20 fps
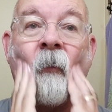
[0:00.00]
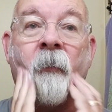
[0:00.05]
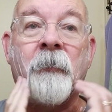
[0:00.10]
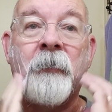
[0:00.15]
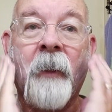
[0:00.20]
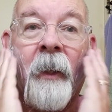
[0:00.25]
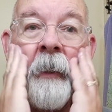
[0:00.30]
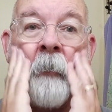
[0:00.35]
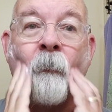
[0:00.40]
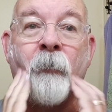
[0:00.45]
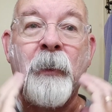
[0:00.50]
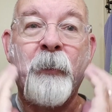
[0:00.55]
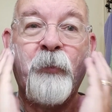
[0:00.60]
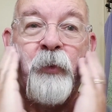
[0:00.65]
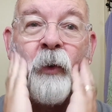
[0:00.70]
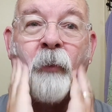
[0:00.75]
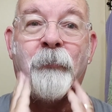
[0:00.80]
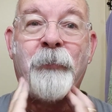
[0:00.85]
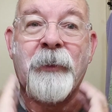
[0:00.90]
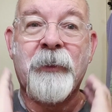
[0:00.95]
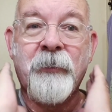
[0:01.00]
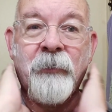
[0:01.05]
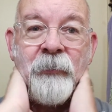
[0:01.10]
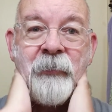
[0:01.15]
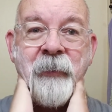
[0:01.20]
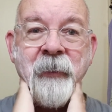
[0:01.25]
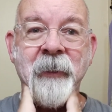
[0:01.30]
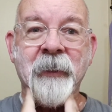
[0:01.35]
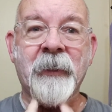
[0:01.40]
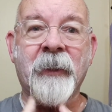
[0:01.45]
a lot of people will be
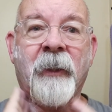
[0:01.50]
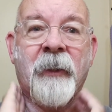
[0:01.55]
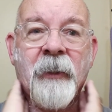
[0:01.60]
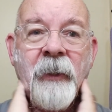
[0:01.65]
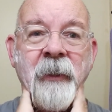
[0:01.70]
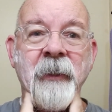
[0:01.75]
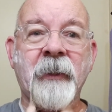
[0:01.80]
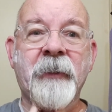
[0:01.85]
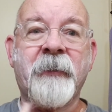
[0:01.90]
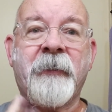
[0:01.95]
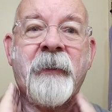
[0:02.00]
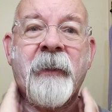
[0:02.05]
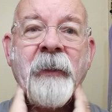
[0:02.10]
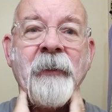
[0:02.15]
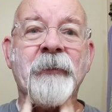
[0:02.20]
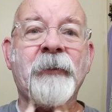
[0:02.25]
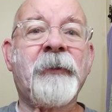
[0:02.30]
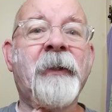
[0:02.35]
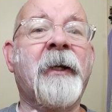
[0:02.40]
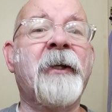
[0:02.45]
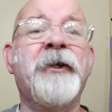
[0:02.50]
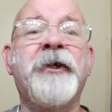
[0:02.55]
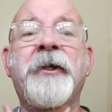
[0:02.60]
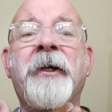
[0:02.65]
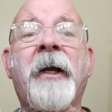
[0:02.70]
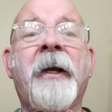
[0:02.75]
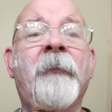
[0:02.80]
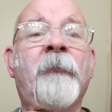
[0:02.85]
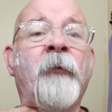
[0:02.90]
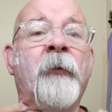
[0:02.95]
using single edge
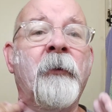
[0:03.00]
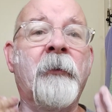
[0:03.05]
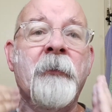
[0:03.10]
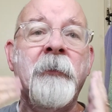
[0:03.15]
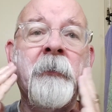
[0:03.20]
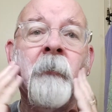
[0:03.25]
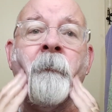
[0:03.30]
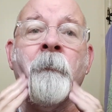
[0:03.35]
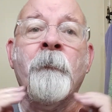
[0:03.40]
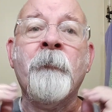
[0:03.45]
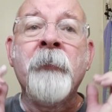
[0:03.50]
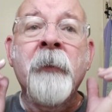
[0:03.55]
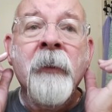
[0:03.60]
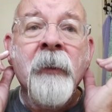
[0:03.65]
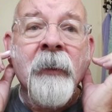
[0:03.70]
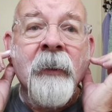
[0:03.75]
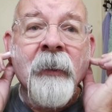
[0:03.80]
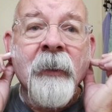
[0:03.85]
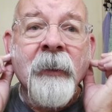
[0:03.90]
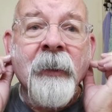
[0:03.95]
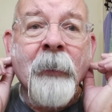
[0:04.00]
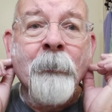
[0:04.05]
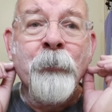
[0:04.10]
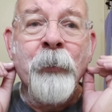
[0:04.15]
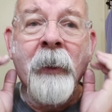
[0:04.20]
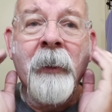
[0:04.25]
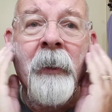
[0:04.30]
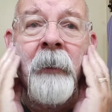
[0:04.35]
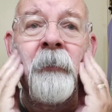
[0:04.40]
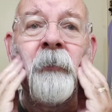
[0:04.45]
shavers. And I
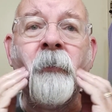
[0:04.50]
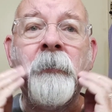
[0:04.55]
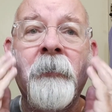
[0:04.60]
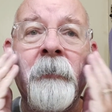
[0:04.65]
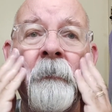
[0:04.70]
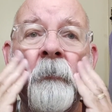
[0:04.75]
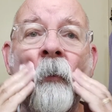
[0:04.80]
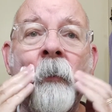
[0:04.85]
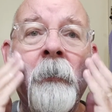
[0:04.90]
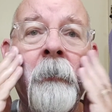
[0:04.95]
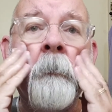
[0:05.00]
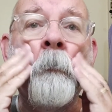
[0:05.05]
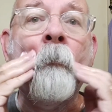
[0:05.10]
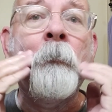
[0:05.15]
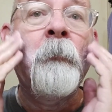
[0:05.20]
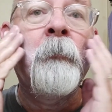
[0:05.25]
plan on doing a few.